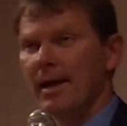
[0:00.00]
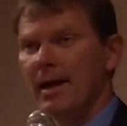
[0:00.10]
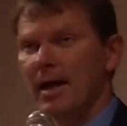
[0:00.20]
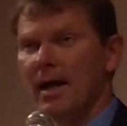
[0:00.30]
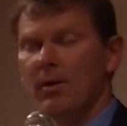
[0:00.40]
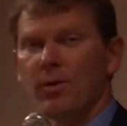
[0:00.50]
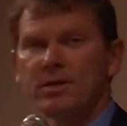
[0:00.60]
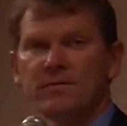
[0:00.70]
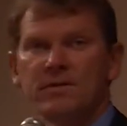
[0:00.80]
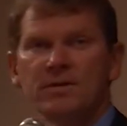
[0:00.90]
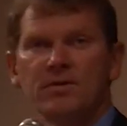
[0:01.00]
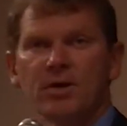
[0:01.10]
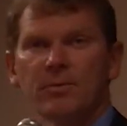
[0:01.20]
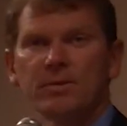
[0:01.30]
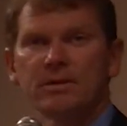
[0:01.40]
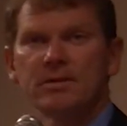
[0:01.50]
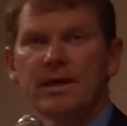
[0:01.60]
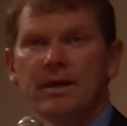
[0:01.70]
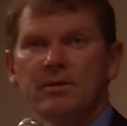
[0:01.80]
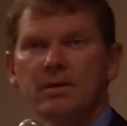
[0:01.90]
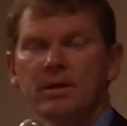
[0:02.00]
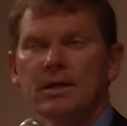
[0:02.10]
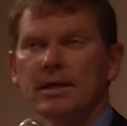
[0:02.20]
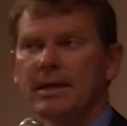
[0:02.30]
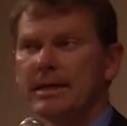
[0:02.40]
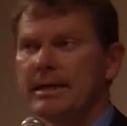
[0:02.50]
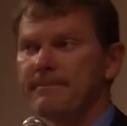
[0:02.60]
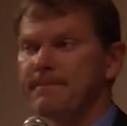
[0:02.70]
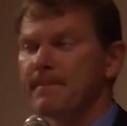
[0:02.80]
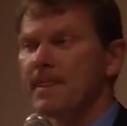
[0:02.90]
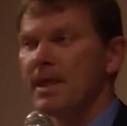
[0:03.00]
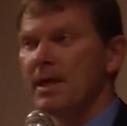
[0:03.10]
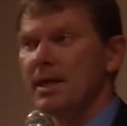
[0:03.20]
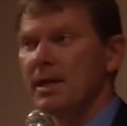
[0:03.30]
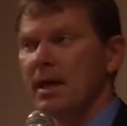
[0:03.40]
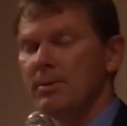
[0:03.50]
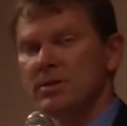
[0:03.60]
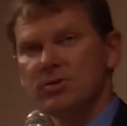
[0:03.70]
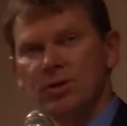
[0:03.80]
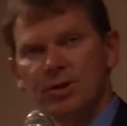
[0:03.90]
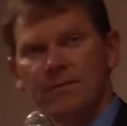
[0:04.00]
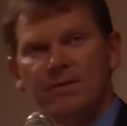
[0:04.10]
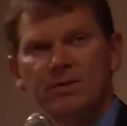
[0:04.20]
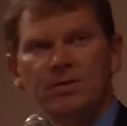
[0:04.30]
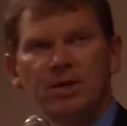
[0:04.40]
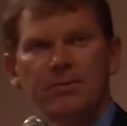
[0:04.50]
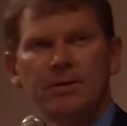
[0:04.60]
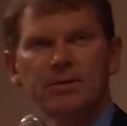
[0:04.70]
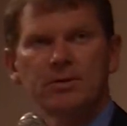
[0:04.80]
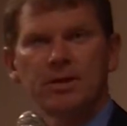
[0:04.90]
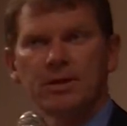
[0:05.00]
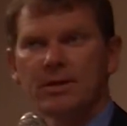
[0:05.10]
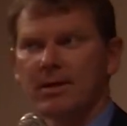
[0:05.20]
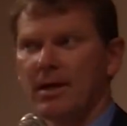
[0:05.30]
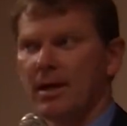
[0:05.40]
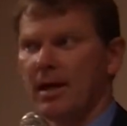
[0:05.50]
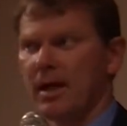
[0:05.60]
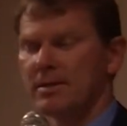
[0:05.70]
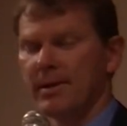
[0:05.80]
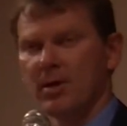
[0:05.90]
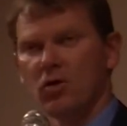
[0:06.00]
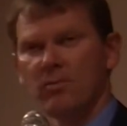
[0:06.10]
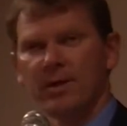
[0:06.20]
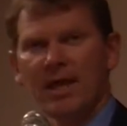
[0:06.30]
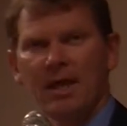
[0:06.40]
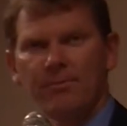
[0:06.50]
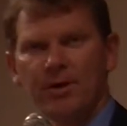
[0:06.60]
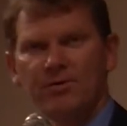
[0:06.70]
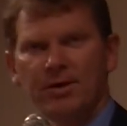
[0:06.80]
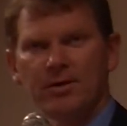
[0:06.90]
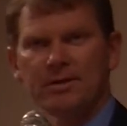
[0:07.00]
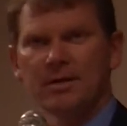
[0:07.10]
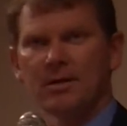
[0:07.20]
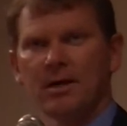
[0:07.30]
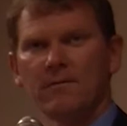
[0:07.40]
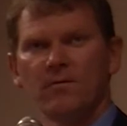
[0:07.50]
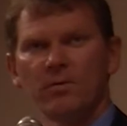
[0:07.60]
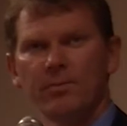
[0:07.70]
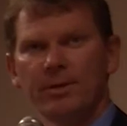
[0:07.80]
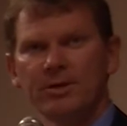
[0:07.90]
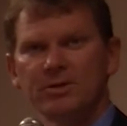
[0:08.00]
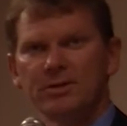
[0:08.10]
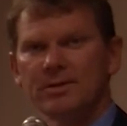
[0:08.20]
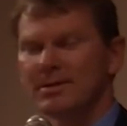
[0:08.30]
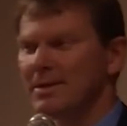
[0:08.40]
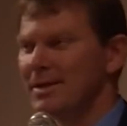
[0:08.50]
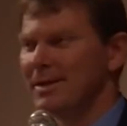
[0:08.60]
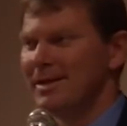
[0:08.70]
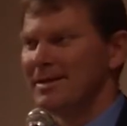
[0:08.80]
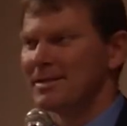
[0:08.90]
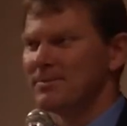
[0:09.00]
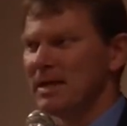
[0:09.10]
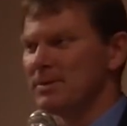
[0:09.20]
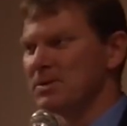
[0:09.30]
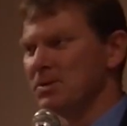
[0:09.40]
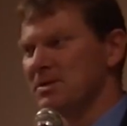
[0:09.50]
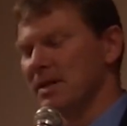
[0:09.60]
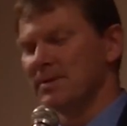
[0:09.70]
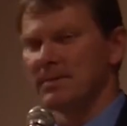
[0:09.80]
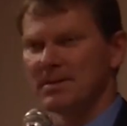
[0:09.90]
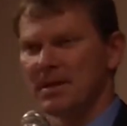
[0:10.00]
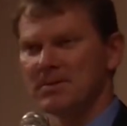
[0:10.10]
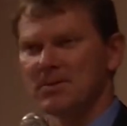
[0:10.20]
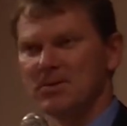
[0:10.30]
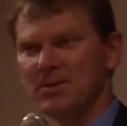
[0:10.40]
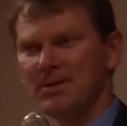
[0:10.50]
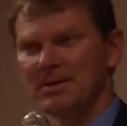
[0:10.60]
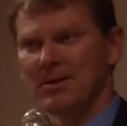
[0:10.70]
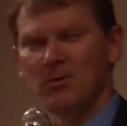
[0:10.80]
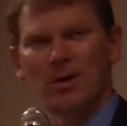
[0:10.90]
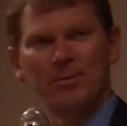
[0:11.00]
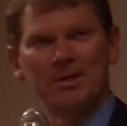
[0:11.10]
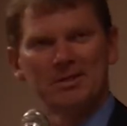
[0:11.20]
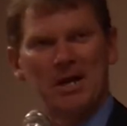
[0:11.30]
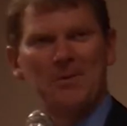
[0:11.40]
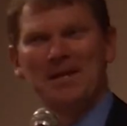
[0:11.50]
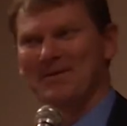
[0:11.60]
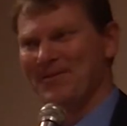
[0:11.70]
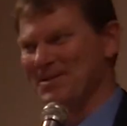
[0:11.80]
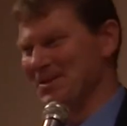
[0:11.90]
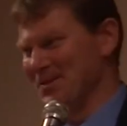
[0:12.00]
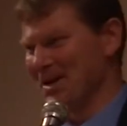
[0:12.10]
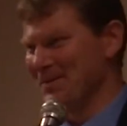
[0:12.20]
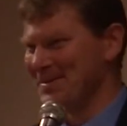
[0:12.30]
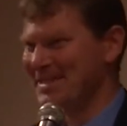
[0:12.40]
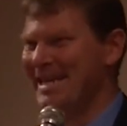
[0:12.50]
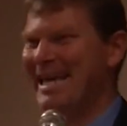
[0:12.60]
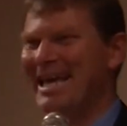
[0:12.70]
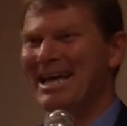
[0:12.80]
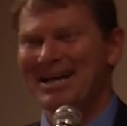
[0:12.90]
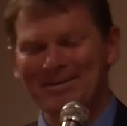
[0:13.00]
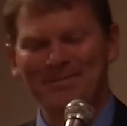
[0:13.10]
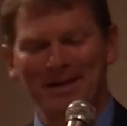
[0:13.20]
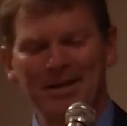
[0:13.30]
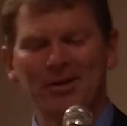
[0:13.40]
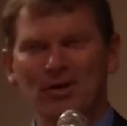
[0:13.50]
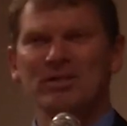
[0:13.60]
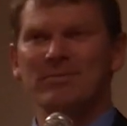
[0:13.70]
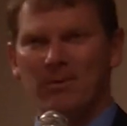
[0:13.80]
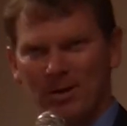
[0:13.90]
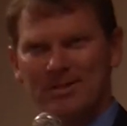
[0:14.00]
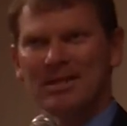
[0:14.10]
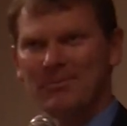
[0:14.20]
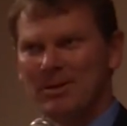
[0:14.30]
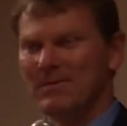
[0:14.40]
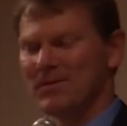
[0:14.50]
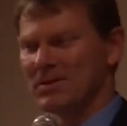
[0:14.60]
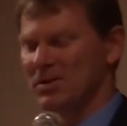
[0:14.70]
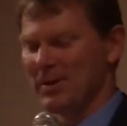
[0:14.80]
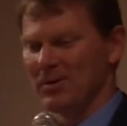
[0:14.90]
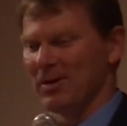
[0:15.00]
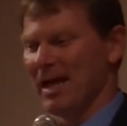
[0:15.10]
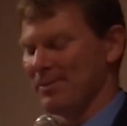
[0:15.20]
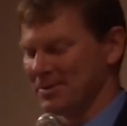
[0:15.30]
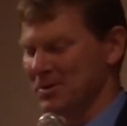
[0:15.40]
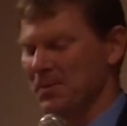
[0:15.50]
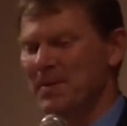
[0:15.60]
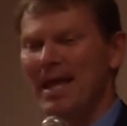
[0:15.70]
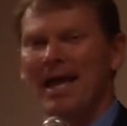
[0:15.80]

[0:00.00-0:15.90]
I work as a physiotherapist in town, up in Sturry area physiotherapy, so as I go on the campaign trail, I see a lot of former patients. Sometimes it's good, sometimes it's not so good, because they don't want me to stop being a physiotherapist. But I encourage them, I want to stay doing physio no matter what happens. So.